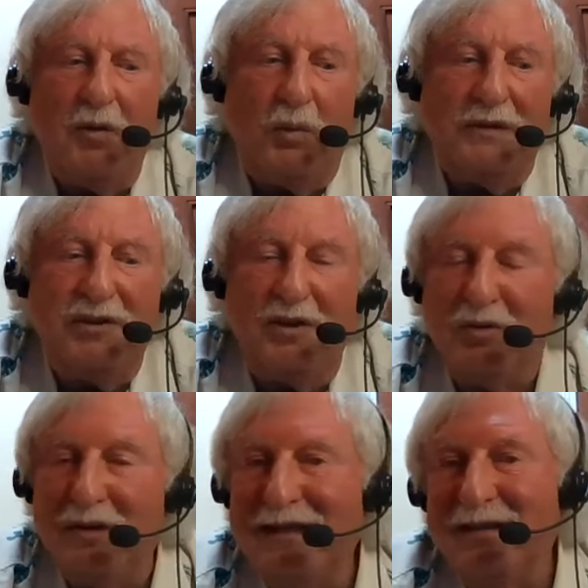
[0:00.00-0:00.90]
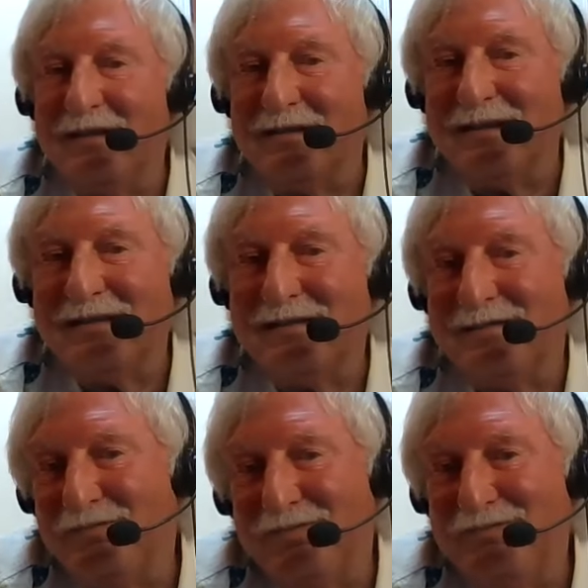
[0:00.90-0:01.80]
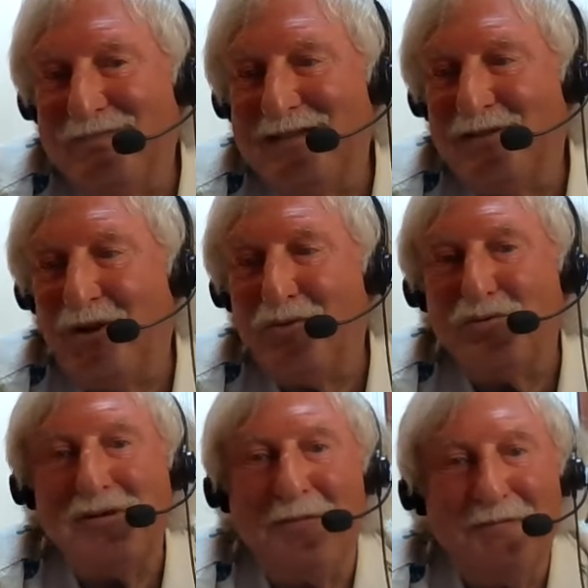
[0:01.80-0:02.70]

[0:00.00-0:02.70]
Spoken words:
Once you don't need the illness, it goes.